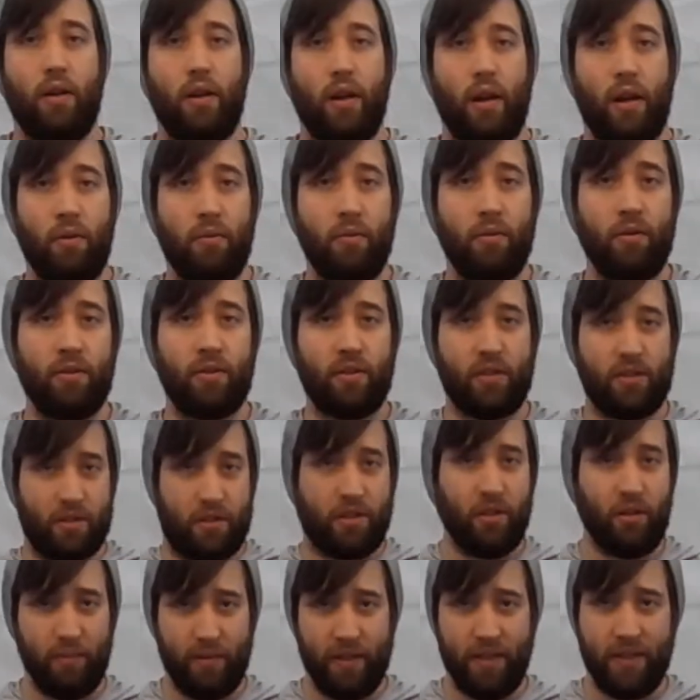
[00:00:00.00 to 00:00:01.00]
And we'll
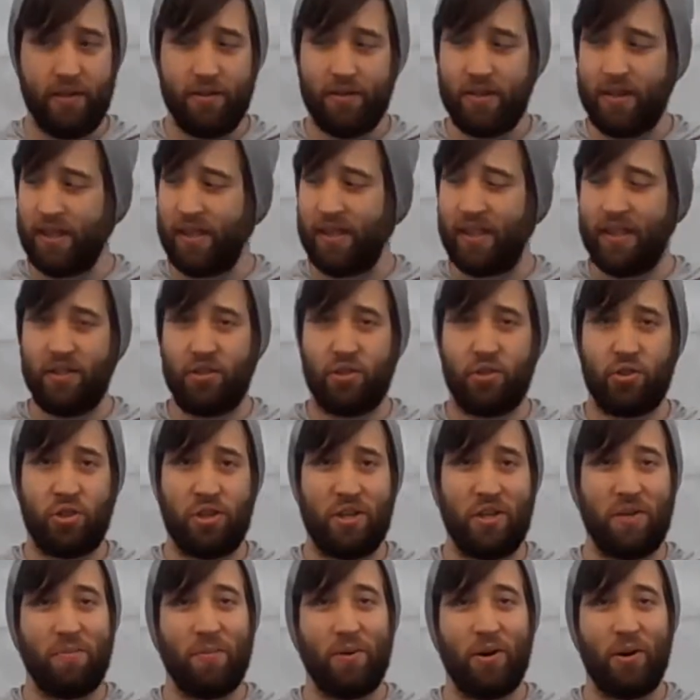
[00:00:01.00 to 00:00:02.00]
still be using this
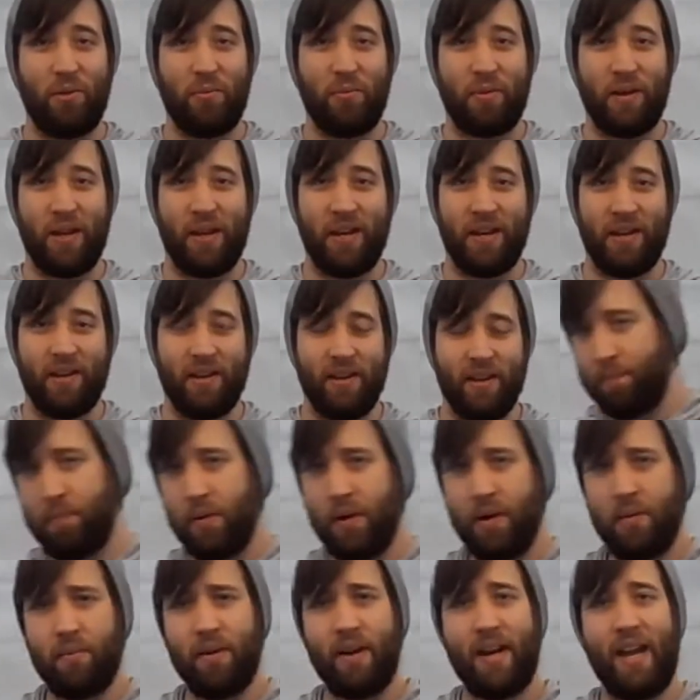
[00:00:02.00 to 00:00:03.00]
cheapo paint, but
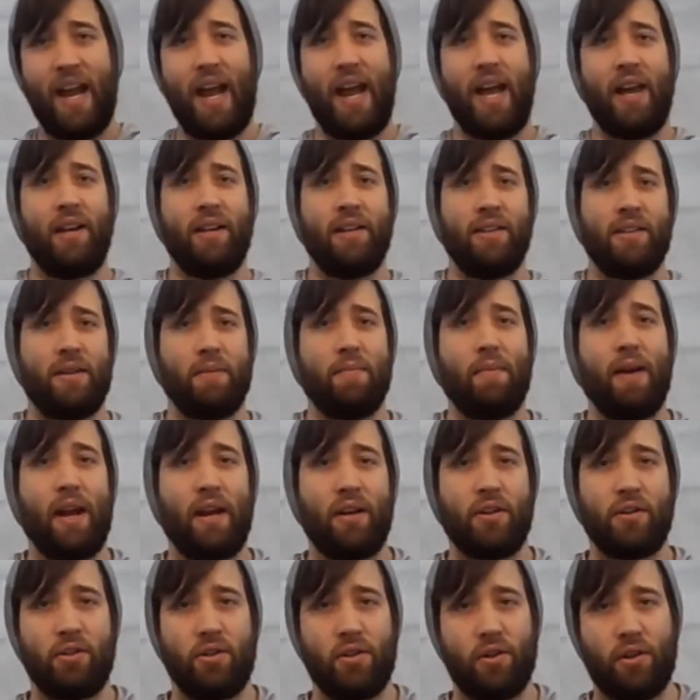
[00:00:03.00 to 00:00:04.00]
I'm going to add in some
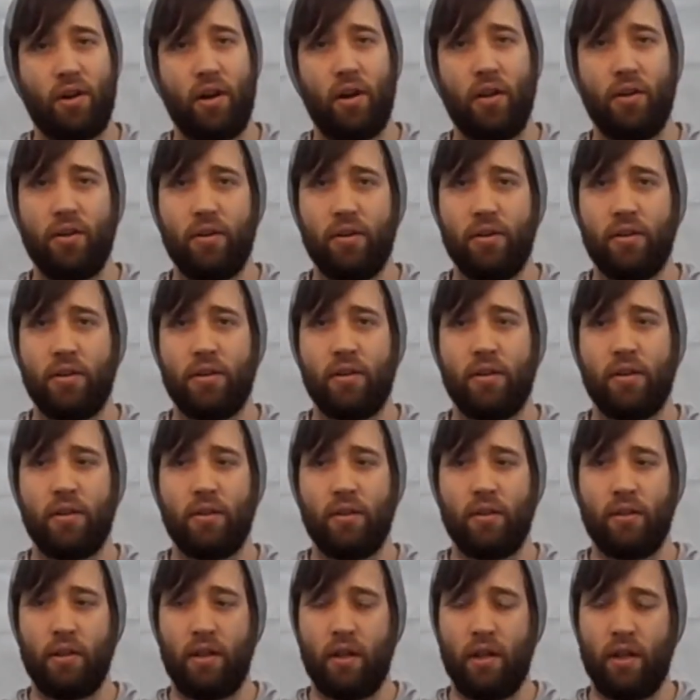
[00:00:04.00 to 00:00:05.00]
extra colors
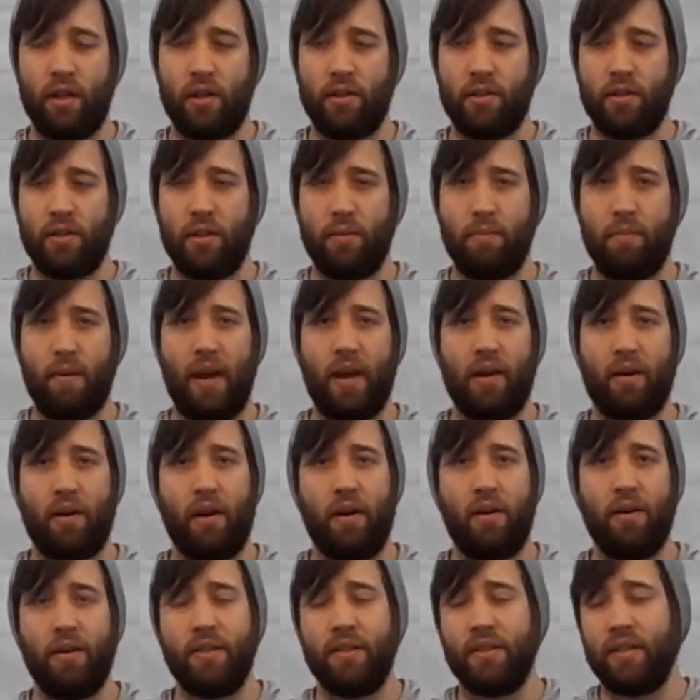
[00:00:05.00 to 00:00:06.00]
to the
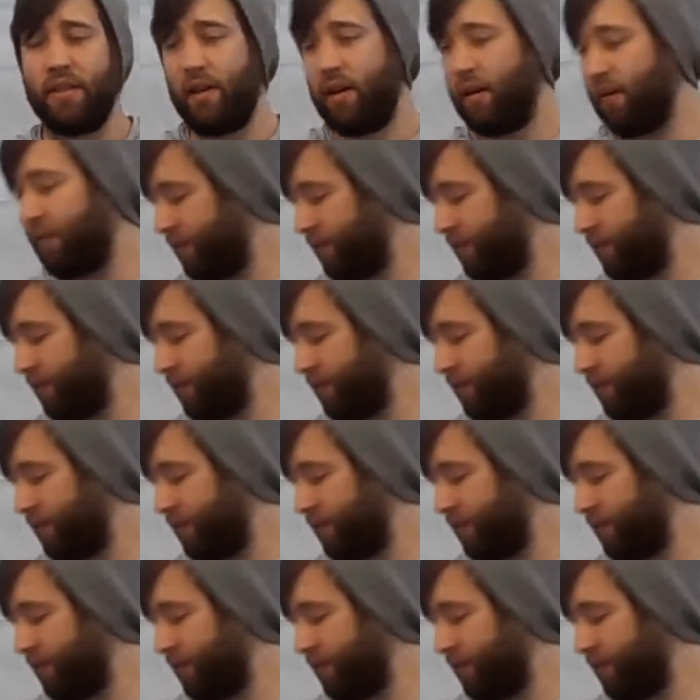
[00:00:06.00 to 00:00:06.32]
background and stuff,